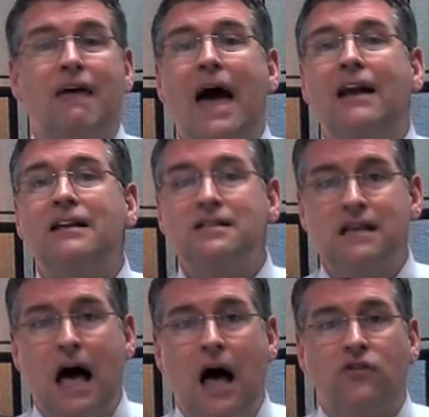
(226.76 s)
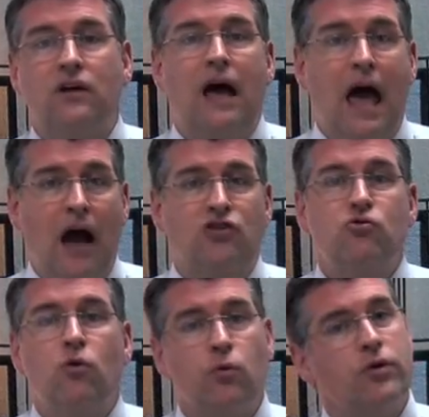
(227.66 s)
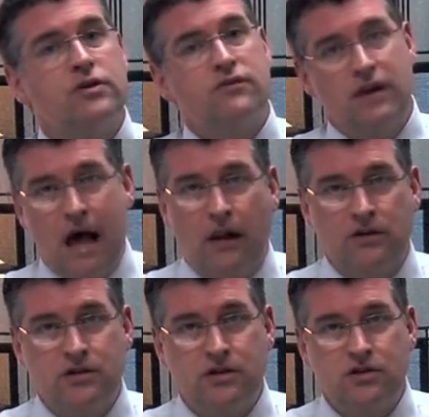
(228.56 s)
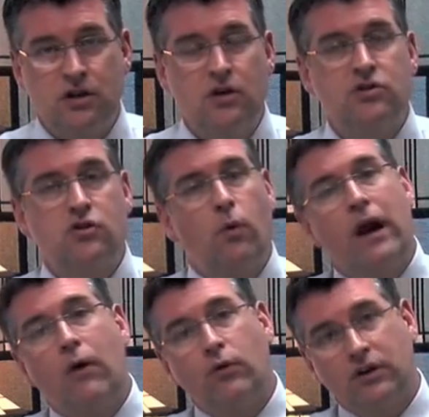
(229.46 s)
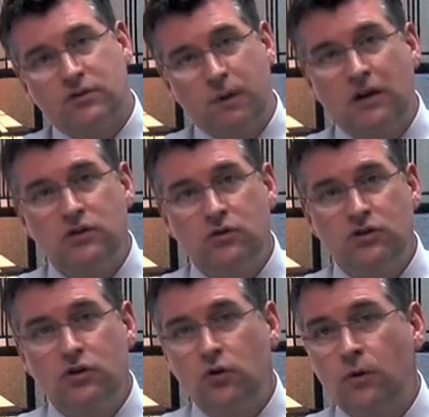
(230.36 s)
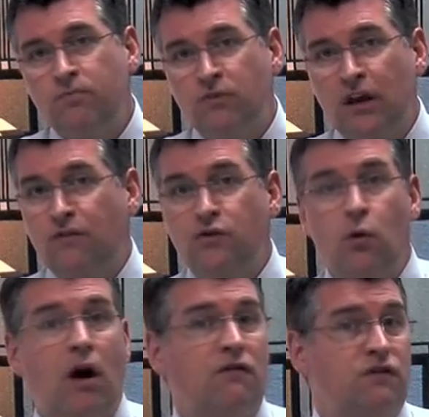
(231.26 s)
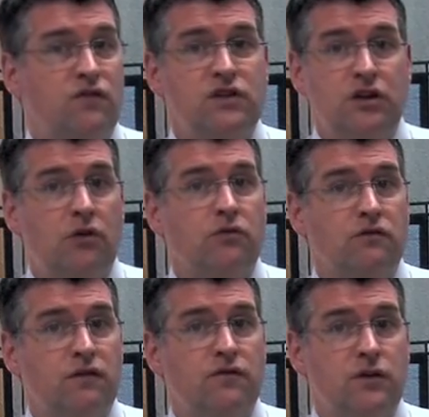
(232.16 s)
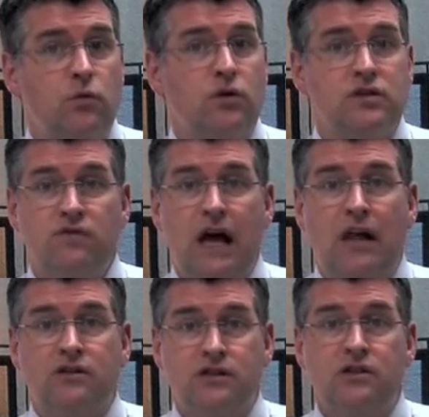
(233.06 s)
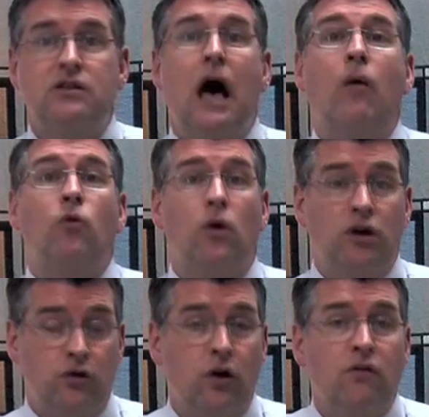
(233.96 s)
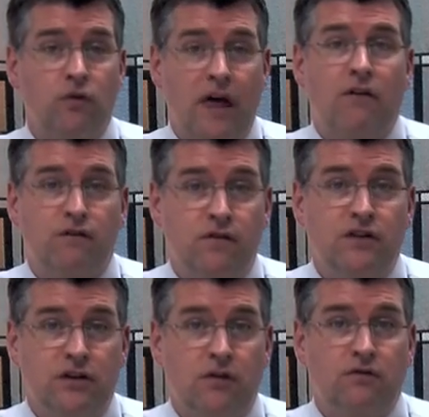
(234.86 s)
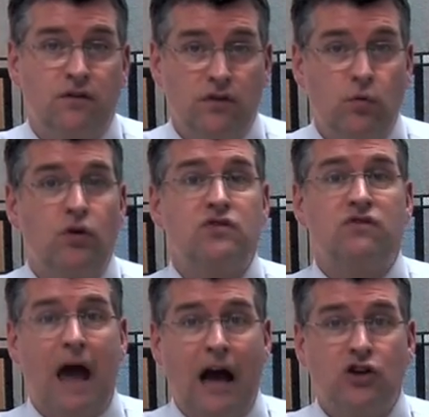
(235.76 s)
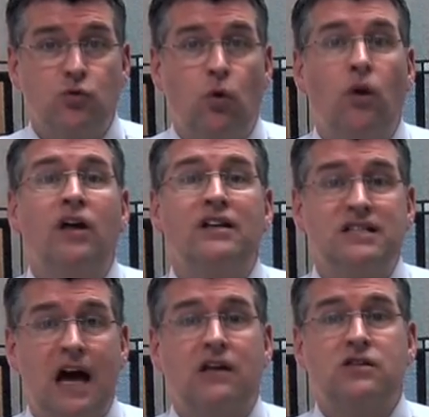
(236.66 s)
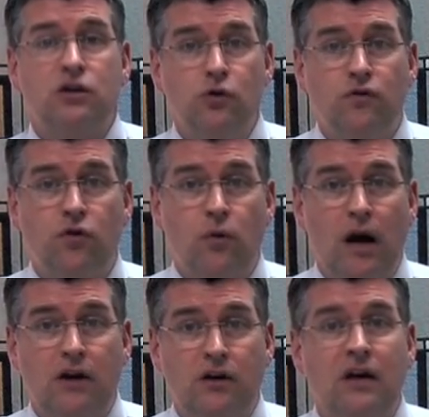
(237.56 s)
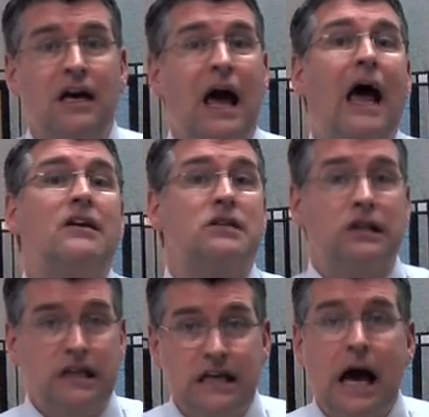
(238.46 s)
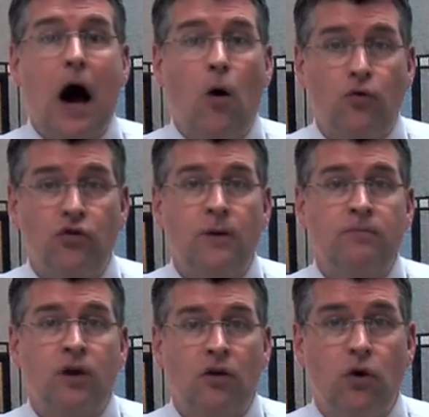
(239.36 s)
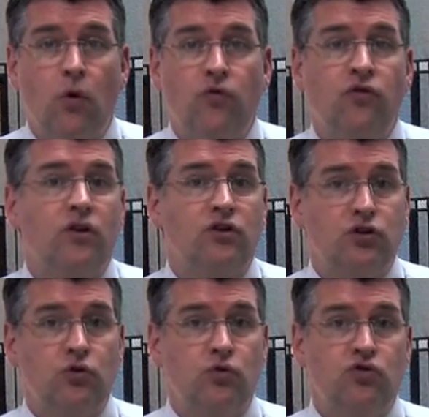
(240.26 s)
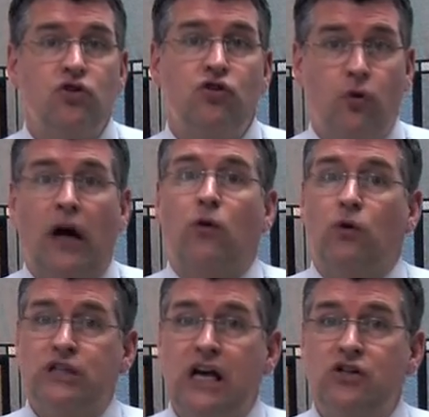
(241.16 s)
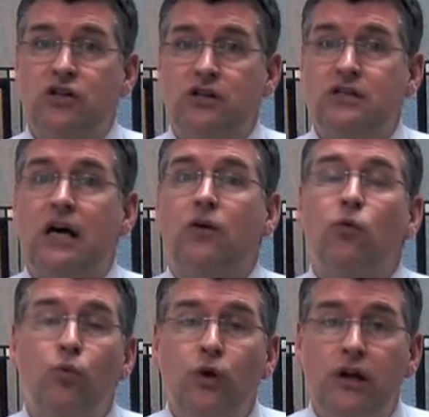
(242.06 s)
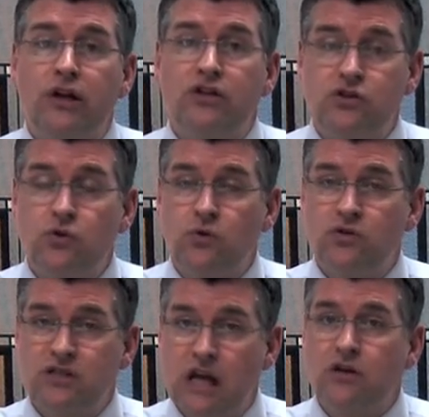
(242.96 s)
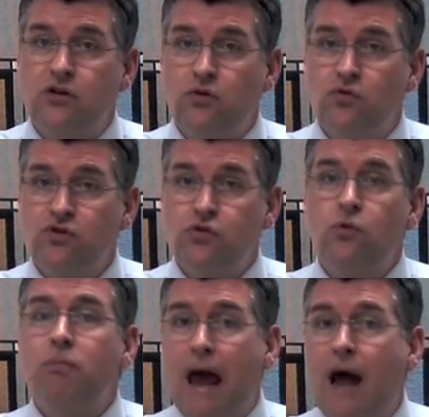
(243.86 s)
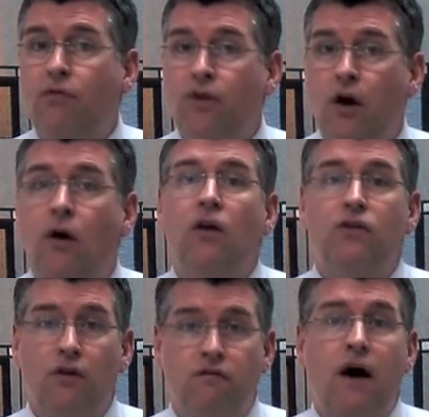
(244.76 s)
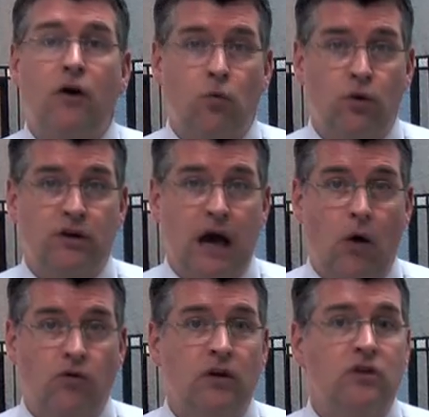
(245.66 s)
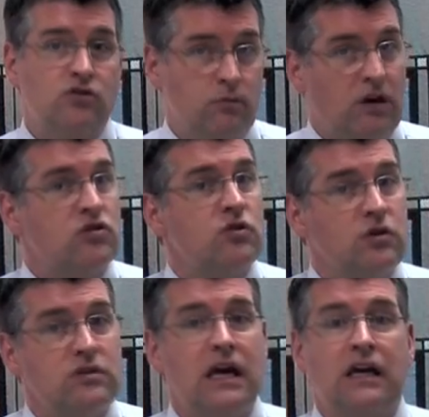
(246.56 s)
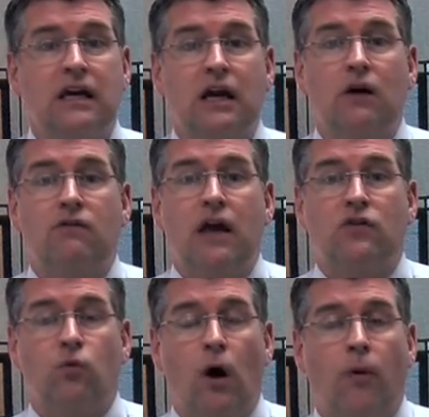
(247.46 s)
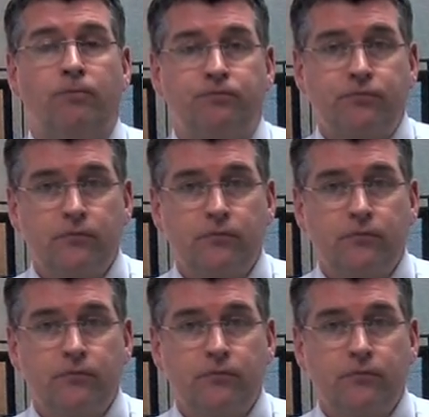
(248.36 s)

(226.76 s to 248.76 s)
That is not actual words of analysis. So what I will expect you to do, if you are at 1,550 words of analysis, I'm going to look for that 1,550 words of actual text that you've created and delete out those huge direct quotations that really students tend to use to pad their final word count. So make sure that you're taking care of that as well.